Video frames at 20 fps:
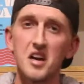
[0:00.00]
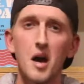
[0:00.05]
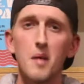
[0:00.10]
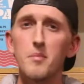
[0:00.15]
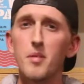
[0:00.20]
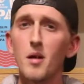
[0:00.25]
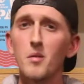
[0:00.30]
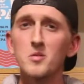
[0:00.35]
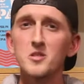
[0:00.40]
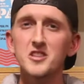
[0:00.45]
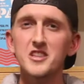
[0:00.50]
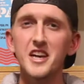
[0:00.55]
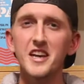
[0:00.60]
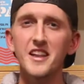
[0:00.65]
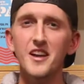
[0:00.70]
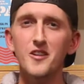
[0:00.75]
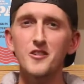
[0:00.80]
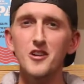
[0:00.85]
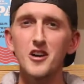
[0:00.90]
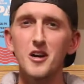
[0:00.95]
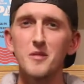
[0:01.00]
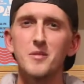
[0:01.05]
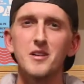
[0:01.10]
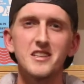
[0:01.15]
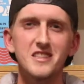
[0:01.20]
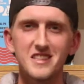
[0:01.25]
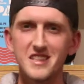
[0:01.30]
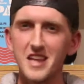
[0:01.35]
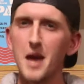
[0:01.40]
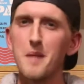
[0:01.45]
I'm probably saying that wrong, but
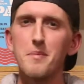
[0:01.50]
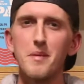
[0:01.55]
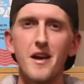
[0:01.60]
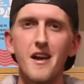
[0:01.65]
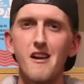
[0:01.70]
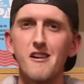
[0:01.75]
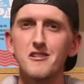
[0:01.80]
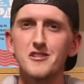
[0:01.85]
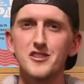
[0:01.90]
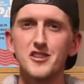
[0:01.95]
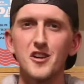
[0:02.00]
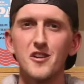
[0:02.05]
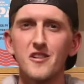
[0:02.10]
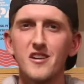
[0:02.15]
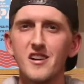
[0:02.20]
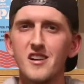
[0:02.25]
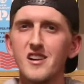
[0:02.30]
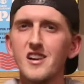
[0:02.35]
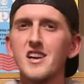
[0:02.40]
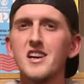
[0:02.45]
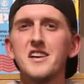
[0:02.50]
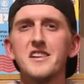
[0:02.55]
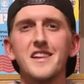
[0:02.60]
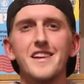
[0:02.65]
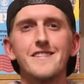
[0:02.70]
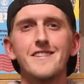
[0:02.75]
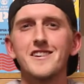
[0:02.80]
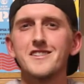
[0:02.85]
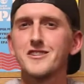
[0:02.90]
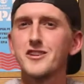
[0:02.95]
it's Tempe, Arizona.
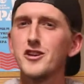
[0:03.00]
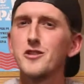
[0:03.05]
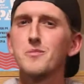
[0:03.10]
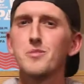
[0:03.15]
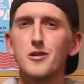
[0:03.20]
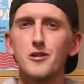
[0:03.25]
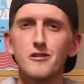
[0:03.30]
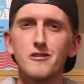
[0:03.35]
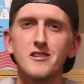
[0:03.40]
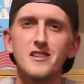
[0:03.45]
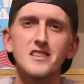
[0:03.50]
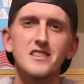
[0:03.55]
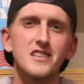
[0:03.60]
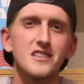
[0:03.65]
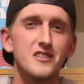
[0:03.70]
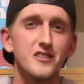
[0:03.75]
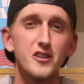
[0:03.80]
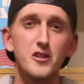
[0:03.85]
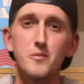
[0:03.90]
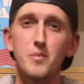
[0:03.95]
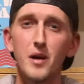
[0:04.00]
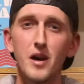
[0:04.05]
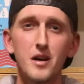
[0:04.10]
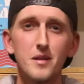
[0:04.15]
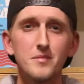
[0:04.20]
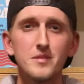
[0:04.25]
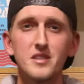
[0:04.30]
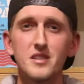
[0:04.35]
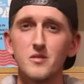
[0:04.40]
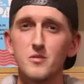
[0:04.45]
They've got 2 breweries and 2
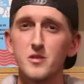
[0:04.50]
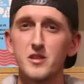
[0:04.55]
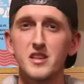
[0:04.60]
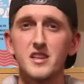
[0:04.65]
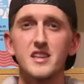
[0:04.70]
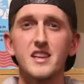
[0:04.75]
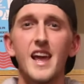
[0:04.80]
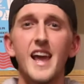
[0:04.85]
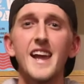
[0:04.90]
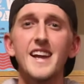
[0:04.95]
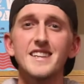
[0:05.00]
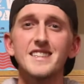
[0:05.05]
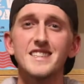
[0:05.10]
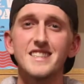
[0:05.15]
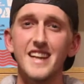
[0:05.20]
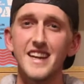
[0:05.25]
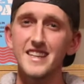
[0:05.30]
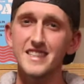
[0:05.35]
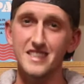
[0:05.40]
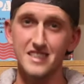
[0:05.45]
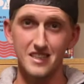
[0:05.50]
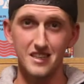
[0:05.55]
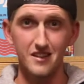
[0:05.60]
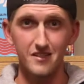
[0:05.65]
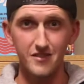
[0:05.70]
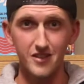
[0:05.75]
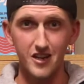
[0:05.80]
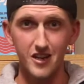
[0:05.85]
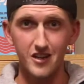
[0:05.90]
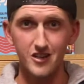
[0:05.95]
pubs within 8 states
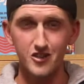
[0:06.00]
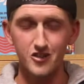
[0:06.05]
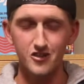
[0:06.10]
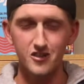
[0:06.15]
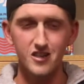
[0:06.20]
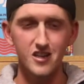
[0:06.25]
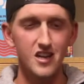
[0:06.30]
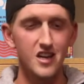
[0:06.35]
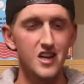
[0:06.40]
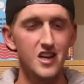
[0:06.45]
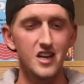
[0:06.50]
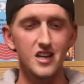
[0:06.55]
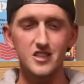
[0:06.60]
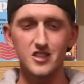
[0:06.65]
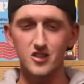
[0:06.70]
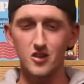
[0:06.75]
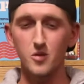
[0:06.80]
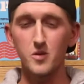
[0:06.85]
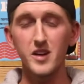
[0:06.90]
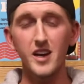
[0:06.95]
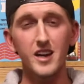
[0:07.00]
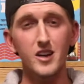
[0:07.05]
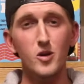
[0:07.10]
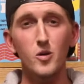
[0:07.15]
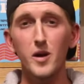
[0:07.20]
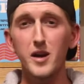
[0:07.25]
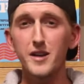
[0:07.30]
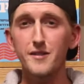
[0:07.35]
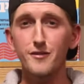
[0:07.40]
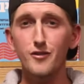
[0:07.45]
of the country. So we got
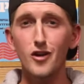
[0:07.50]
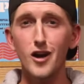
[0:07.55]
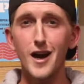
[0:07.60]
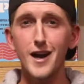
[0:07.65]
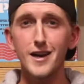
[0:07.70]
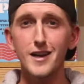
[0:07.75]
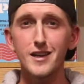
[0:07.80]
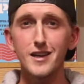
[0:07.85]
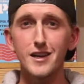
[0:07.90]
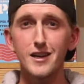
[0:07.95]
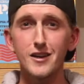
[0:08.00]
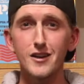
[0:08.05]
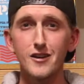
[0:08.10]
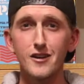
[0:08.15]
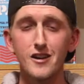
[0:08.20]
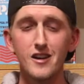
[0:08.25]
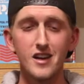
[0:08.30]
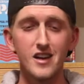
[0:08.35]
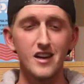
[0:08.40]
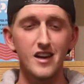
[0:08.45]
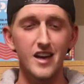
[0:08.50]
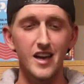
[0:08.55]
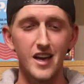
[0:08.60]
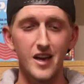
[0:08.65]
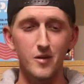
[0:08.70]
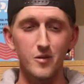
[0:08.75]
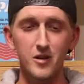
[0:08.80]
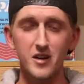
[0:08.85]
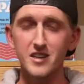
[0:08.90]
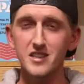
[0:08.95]
quite a variety here,
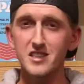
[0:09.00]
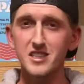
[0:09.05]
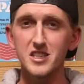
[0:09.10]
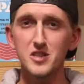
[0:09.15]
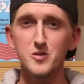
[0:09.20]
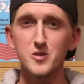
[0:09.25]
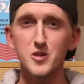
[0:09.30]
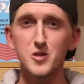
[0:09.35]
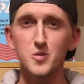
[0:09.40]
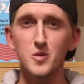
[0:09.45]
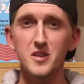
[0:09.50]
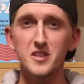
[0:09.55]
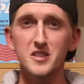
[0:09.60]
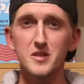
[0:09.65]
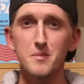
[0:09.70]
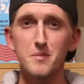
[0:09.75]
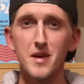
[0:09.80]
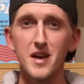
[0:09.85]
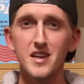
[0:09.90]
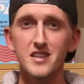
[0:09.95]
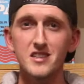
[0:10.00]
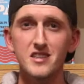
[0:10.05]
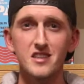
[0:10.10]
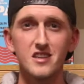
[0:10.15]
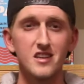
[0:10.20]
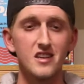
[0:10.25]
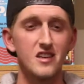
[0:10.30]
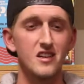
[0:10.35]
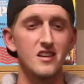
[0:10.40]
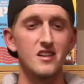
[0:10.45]
and we're going to see which one is the
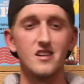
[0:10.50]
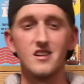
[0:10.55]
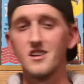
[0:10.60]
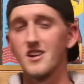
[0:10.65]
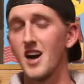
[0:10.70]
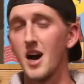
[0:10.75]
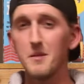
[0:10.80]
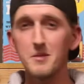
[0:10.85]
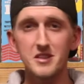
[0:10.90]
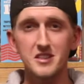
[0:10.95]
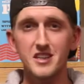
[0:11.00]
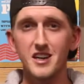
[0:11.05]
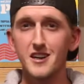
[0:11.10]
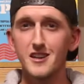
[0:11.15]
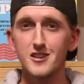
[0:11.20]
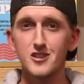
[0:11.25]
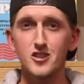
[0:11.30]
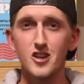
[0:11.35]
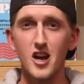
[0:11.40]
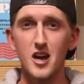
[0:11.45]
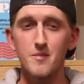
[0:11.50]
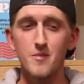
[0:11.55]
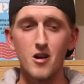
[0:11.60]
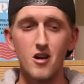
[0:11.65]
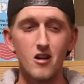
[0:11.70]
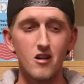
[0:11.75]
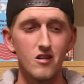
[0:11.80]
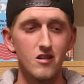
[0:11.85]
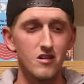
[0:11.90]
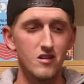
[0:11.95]
best. I'm excited to try them
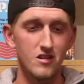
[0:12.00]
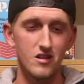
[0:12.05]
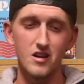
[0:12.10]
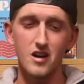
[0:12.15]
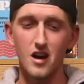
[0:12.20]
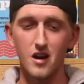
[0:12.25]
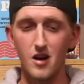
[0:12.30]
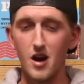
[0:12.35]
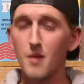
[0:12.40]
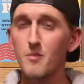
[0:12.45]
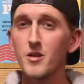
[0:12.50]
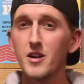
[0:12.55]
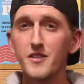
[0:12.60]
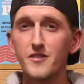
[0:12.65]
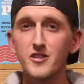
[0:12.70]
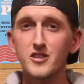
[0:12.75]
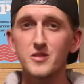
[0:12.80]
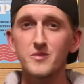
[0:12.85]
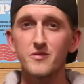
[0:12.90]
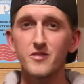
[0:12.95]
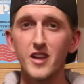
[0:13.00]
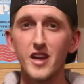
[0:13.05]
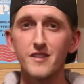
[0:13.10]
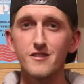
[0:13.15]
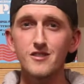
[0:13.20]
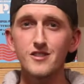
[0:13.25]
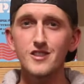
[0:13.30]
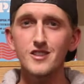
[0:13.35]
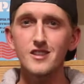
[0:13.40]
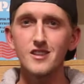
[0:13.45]
all. I'm ready for some
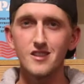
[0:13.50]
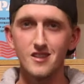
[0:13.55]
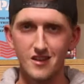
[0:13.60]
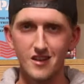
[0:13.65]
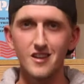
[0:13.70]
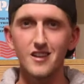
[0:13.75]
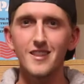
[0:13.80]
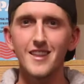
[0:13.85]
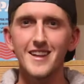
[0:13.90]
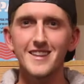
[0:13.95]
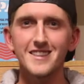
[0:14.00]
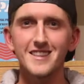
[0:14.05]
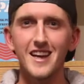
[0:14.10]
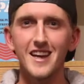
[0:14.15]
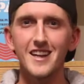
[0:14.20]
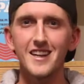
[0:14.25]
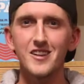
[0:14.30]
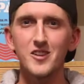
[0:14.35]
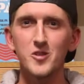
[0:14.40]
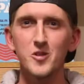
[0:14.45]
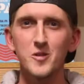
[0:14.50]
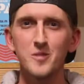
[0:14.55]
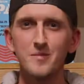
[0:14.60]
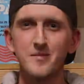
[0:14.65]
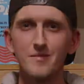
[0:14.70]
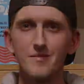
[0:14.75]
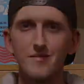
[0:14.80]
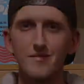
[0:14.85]
flavors. Let's get into them.